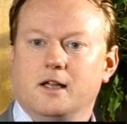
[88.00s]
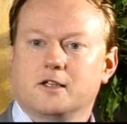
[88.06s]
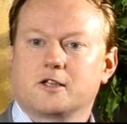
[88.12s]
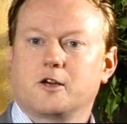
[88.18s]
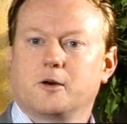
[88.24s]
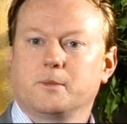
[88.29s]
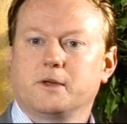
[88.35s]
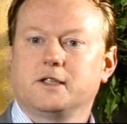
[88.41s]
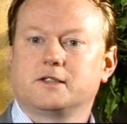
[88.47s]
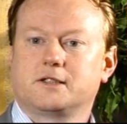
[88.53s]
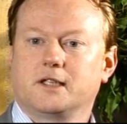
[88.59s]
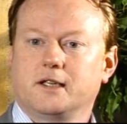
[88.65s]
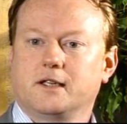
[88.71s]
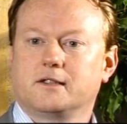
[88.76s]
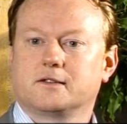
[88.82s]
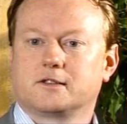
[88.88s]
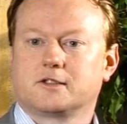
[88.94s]
The company is
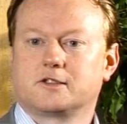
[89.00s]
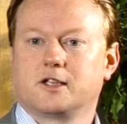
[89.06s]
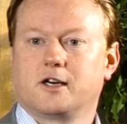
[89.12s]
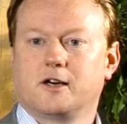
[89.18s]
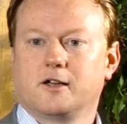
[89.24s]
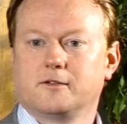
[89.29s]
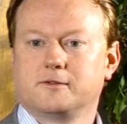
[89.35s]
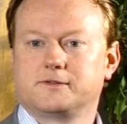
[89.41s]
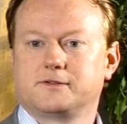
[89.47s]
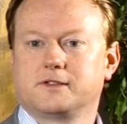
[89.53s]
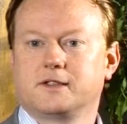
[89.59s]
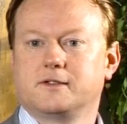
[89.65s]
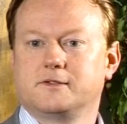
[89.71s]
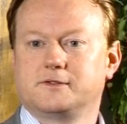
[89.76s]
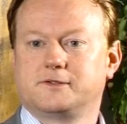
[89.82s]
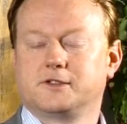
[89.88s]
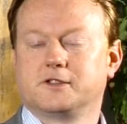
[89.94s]
seeking to solve
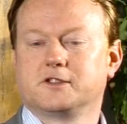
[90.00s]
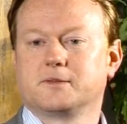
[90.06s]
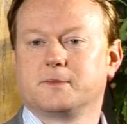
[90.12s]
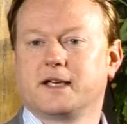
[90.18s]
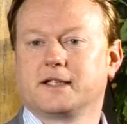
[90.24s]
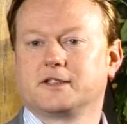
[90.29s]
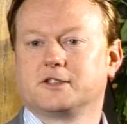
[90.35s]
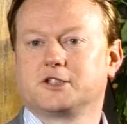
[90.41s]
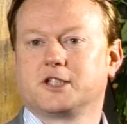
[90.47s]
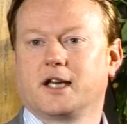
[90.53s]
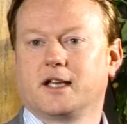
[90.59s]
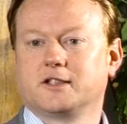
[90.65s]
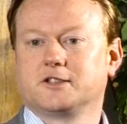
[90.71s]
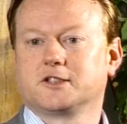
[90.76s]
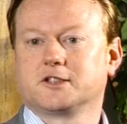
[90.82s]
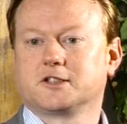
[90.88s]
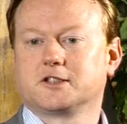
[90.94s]
fundamental
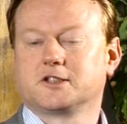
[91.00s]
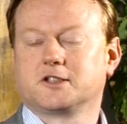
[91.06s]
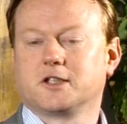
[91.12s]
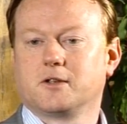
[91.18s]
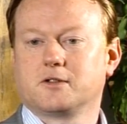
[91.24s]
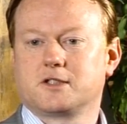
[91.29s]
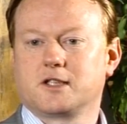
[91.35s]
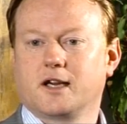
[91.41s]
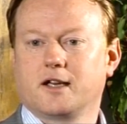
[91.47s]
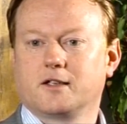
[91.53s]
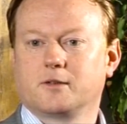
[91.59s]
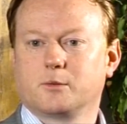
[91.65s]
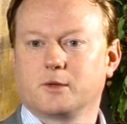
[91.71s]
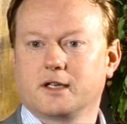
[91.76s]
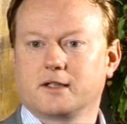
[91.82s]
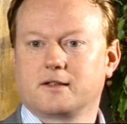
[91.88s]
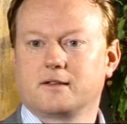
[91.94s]
challenges
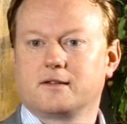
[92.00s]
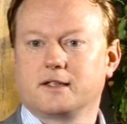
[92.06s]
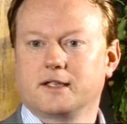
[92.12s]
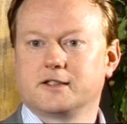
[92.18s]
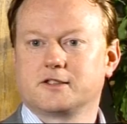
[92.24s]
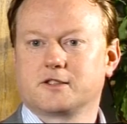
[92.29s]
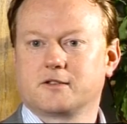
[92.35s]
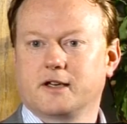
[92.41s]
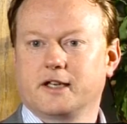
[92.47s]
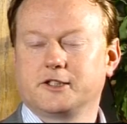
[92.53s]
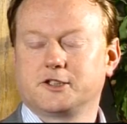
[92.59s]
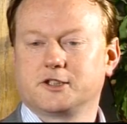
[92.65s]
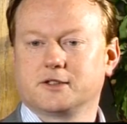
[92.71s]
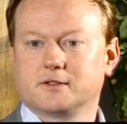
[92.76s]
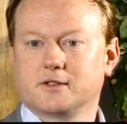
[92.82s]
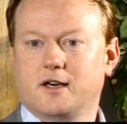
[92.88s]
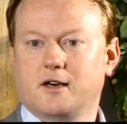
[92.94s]
associated with the
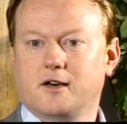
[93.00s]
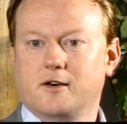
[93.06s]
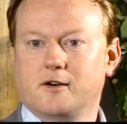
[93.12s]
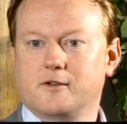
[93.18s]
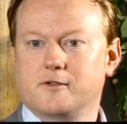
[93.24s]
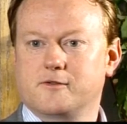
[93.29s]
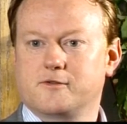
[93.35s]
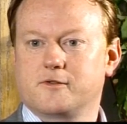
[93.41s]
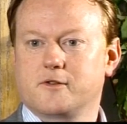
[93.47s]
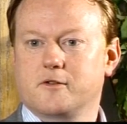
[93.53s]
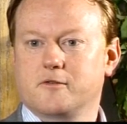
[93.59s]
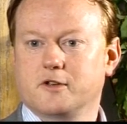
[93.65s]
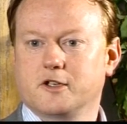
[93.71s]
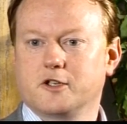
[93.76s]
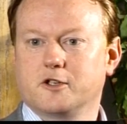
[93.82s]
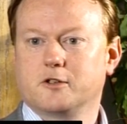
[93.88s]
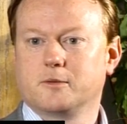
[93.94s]
integration of
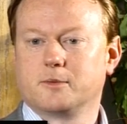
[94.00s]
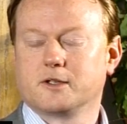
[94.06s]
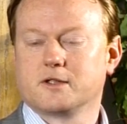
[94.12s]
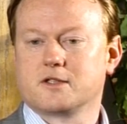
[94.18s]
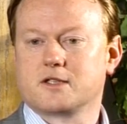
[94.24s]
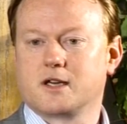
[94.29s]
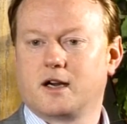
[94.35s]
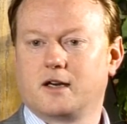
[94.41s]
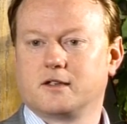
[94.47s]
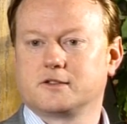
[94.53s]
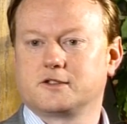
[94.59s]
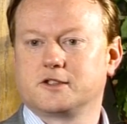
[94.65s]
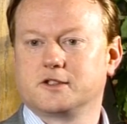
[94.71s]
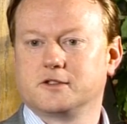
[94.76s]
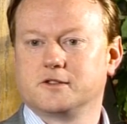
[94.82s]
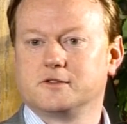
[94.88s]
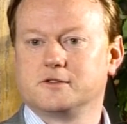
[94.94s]
renewables
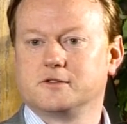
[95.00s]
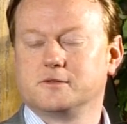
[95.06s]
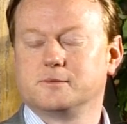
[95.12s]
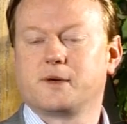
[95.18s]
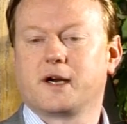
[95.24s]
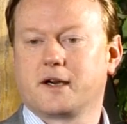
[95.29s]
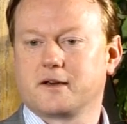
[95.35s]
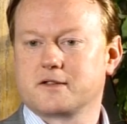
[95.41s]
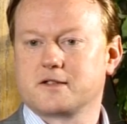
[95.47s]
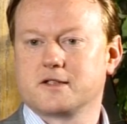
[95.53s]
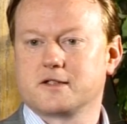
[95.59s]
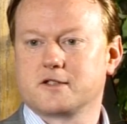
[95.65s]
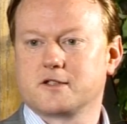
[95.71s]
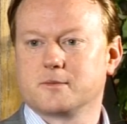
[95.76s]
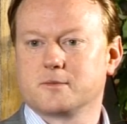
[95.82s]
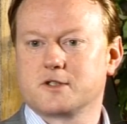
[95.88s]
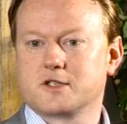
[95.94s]
onto power
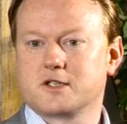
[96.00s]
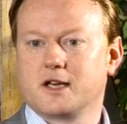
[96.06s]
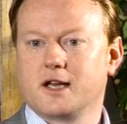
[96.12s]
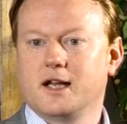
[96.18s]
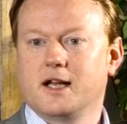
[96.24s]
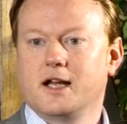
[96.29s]
systems.